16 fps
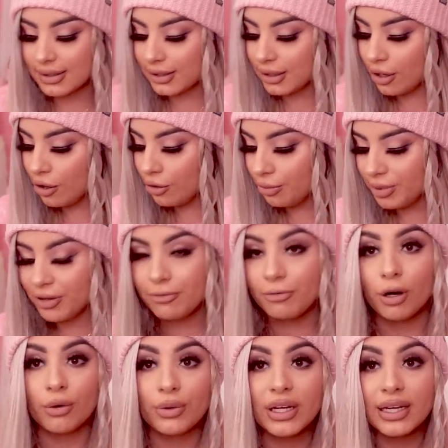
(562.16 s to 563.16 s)
so
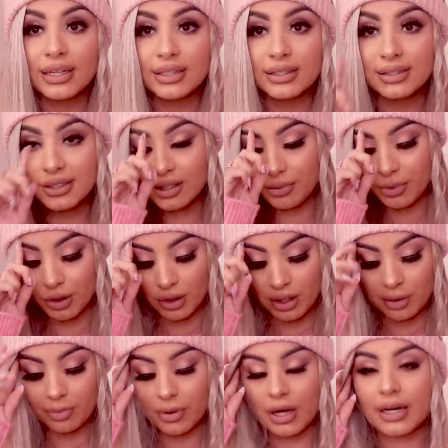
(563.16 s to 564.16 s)
before we get into the
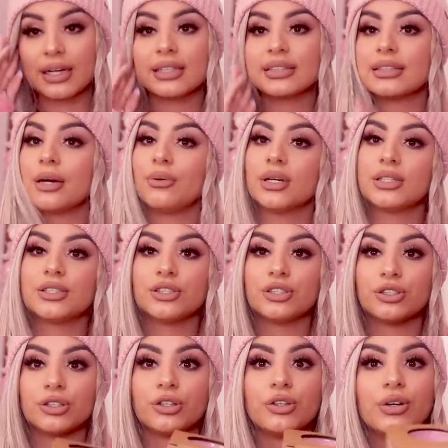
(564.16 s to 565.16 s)
beauty products, I want to
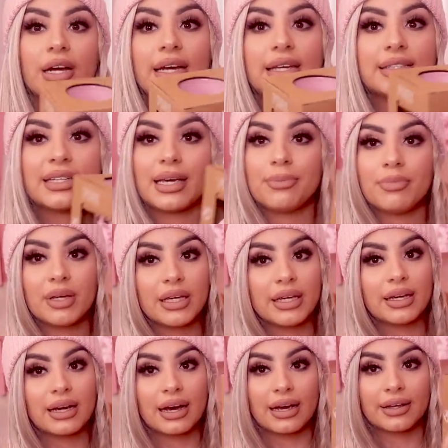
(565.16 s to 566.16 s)
show you guys a
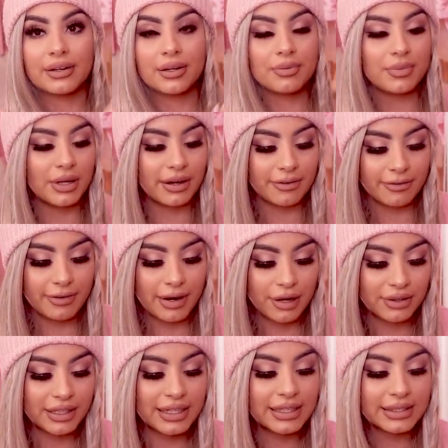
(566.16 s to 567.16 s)
pink item that I
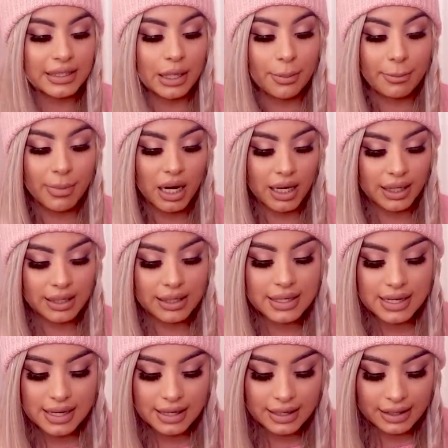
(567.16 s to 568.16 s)
found and it's a
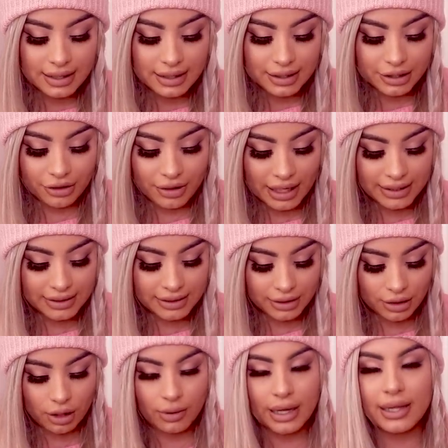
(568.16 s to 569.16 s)
mug. You guys
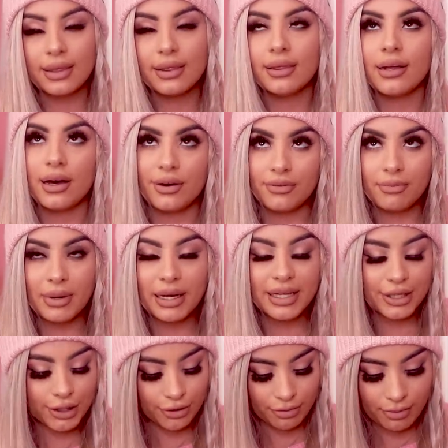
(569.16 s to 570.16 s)
know I love my
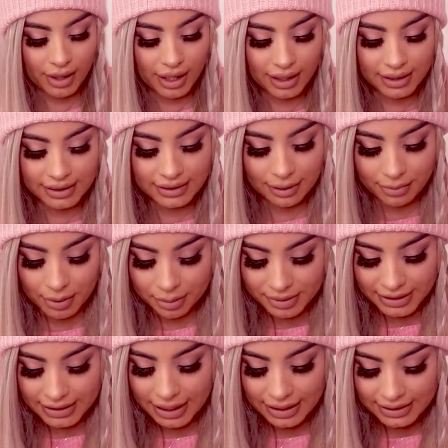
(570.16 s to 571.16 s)
cute mugs. I'm
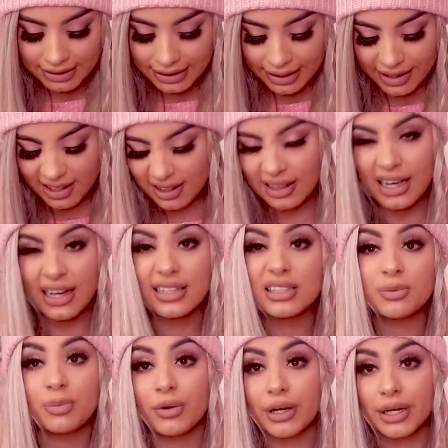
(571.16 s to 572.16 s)
obsessed. I
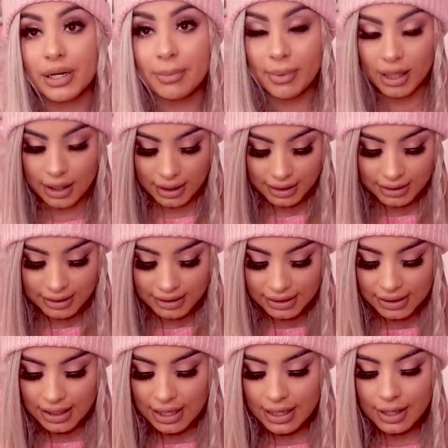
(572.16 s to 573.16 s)
collect pretty
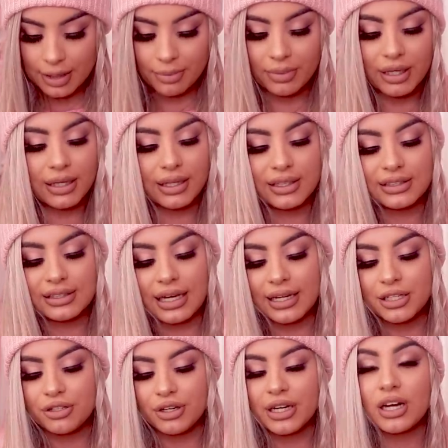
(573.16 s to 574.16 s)
mugs because
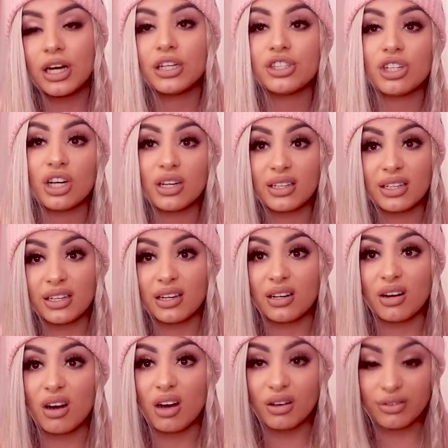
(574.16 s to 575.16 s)
I drink hot chocolate and
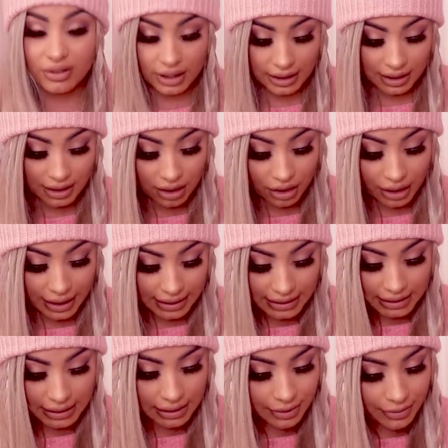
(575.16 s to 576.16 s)
coffee like
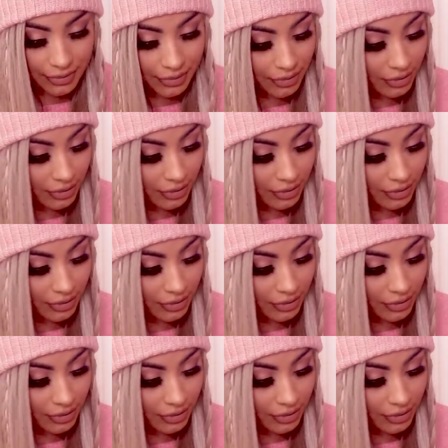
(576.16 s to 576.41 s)
crazy.